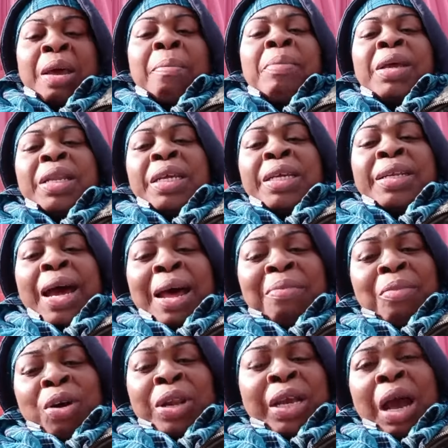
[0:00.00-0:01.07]
Me need that
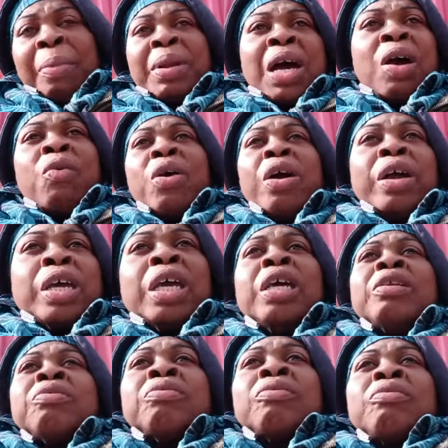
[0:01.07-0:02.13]
money coming out working.